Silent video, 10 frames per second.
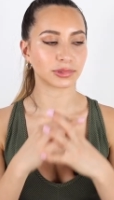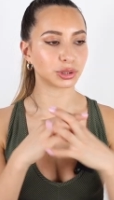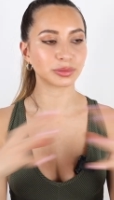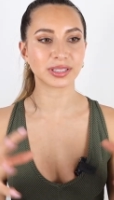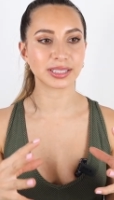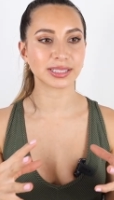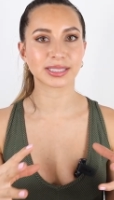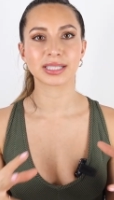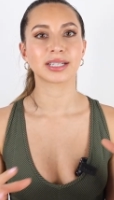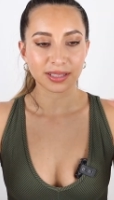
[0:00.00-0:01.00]
Do
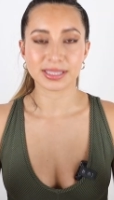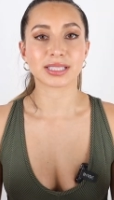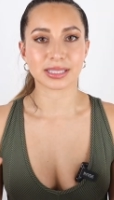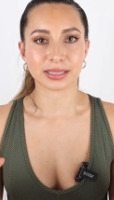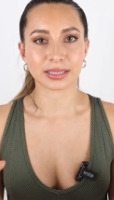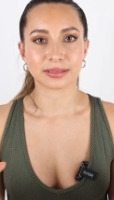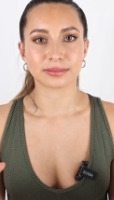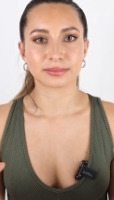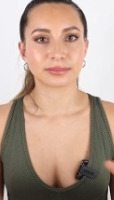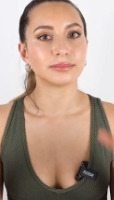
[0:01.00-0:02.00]
this consistently,
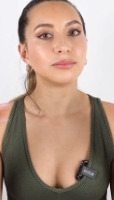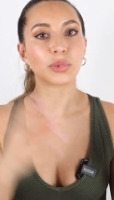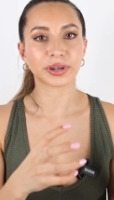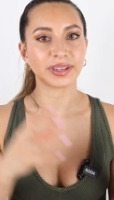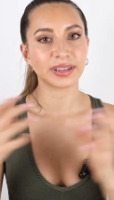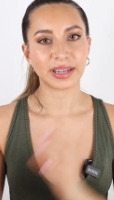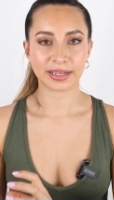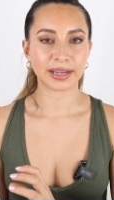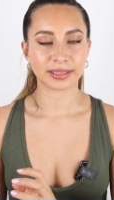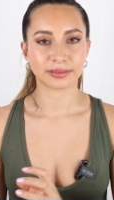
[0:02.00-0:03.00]
morning and
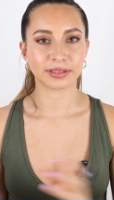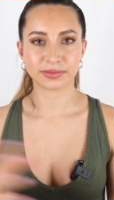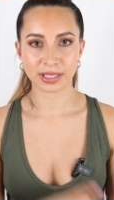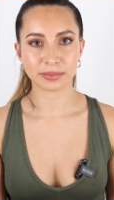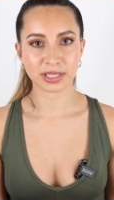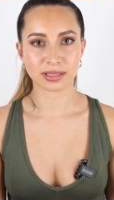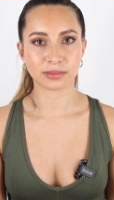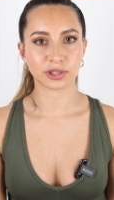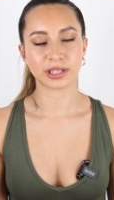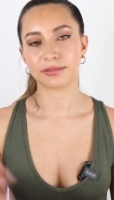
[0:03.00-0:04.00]
night. 15 minutes in the
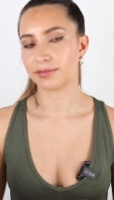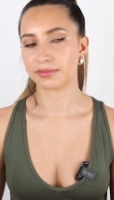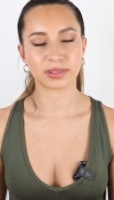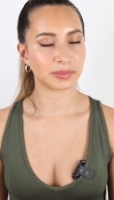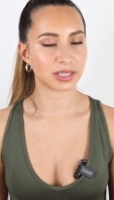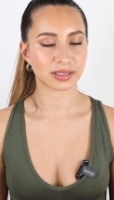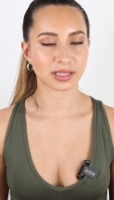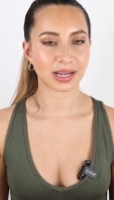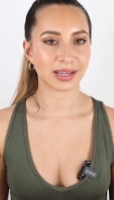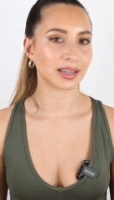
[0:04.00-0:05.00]
morning, 15 minutes at
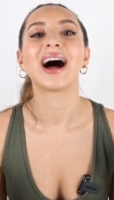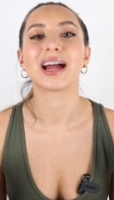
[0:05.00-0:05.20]
night.